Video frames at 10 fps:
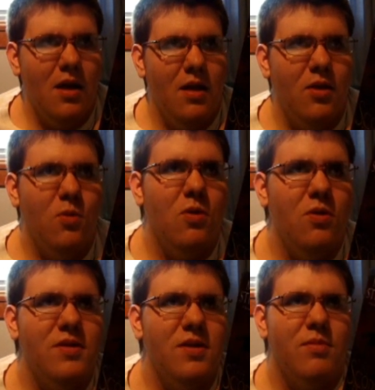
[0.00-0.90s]
the
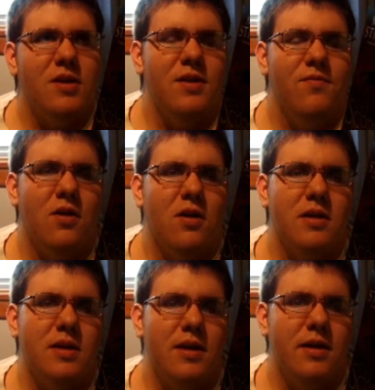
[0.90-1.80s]
Wolves of Mercy Falls
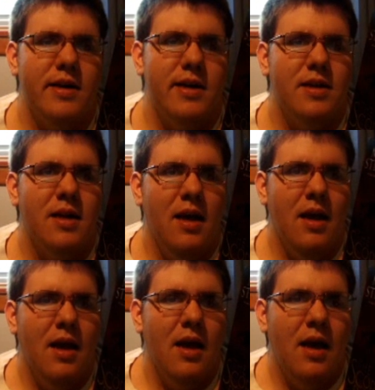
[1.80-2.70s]
series
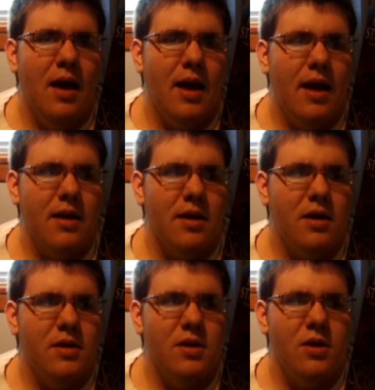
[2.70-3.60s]
and
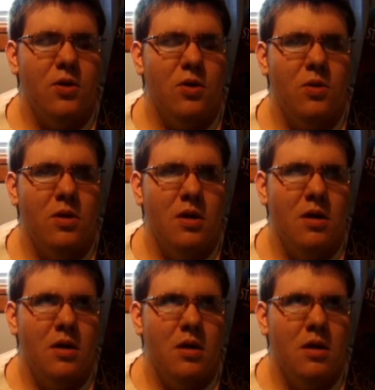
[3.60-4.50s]
also
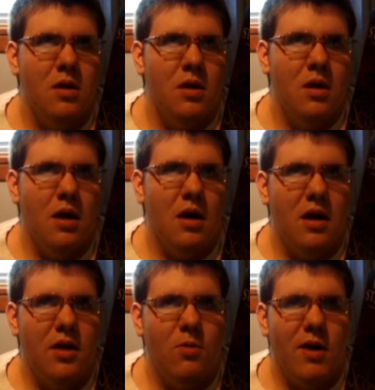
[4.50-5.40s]

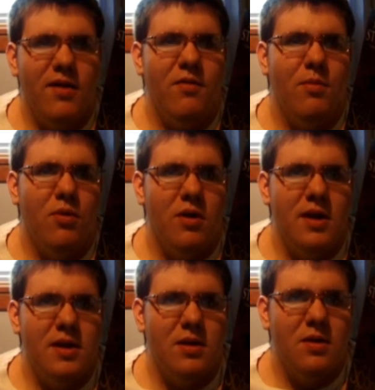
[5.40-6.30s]
the Raven
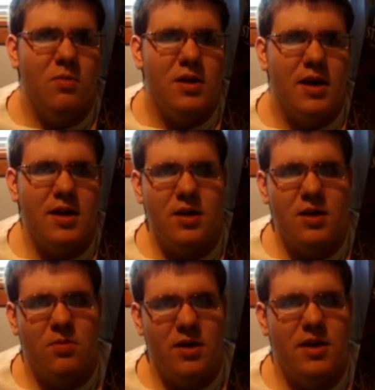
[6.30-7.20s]
Boys, which I
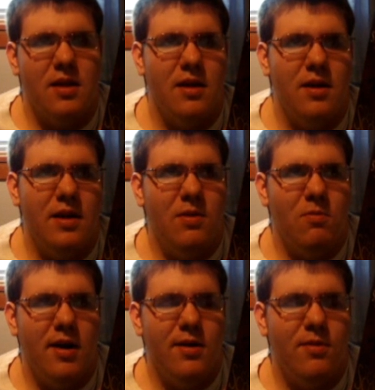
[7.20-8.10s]
just recently
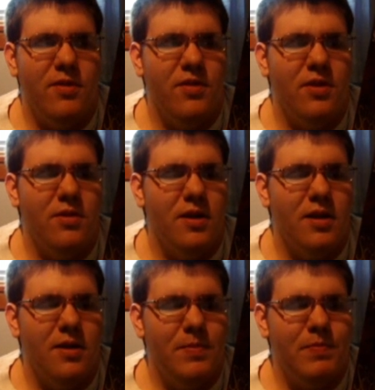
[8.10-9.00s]
read and reviewed.
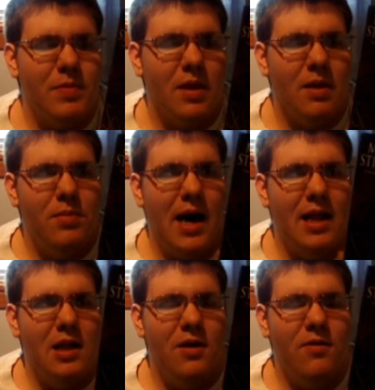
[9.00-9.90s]
But I
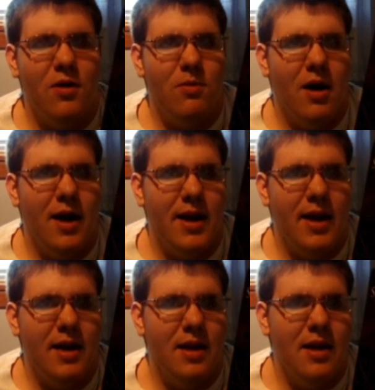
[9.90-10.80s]
love her
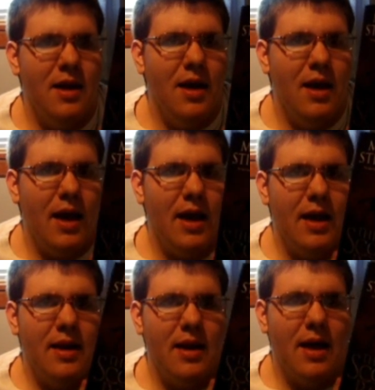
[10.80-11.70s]
writing,
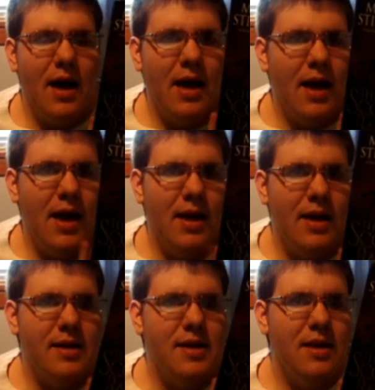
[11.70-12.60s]
and I had
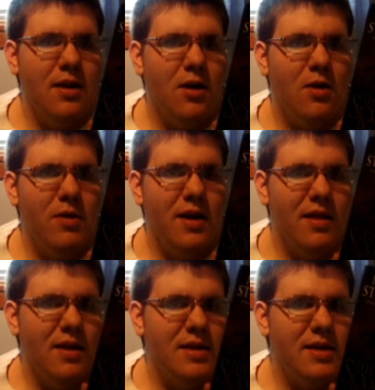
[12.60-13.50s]
intended on
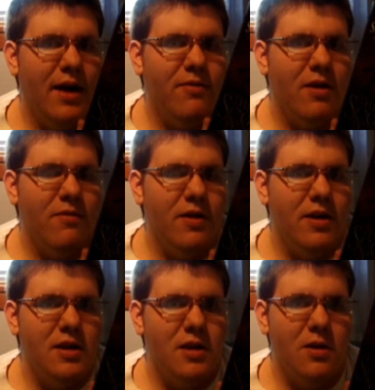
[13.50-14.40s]
reading this after I
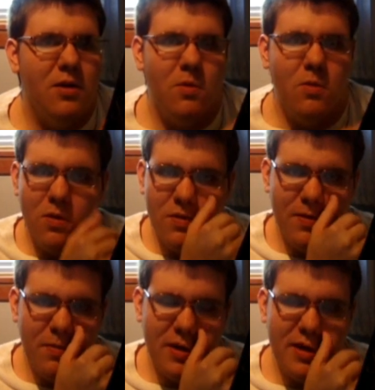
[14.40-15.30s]
finished the Wolves
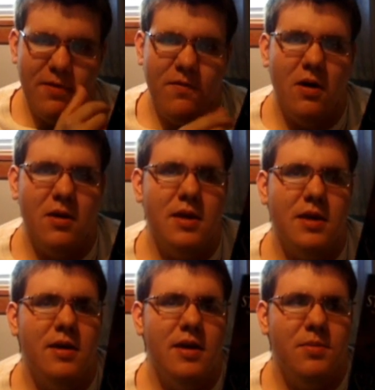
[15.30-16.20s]
of Mercy Falls
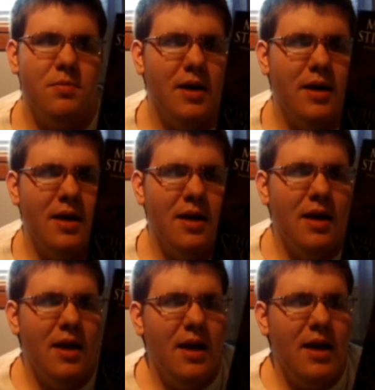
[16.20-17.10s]
series, but
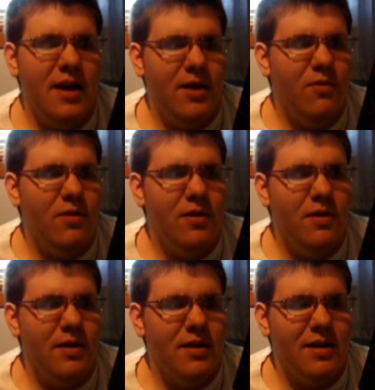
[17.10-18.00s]
it never
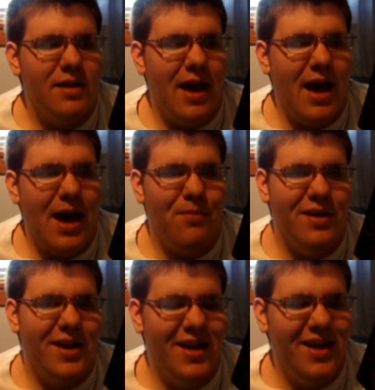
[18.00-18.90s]
happened.